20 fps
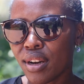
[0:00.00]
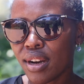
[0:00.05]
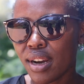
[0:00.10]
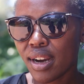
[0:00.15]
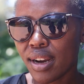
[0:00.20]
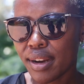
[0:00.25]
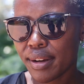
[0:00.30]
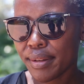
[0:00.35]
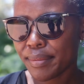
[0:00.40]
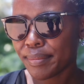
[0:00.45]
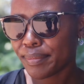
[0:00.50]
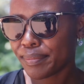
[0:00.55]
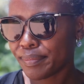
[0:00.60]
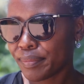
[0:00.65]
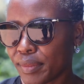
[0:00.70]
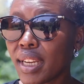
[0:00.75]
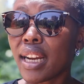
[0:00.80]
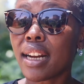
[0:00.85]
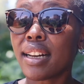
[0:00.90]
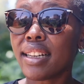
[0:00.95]

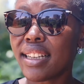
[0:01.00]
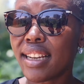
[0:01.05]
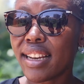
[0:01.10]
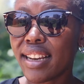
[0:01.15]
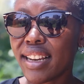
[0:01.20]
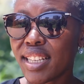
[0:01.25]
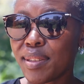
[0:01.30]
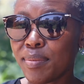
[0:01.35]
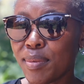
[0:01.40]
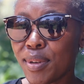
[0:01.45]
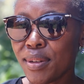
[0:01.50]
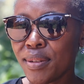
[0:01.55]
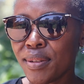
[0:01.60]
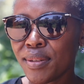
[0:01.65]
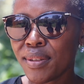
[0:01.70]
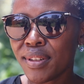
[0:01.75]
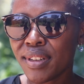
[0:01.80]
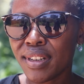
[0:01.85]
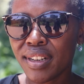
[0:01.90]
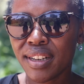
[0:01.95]
career expo,
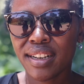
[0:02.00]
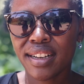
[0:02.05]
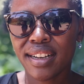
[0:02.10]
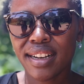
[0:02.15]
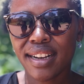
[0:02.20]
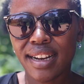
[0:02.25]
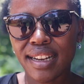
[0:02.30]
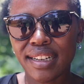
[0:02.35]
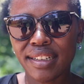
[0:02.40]
mm-hmm.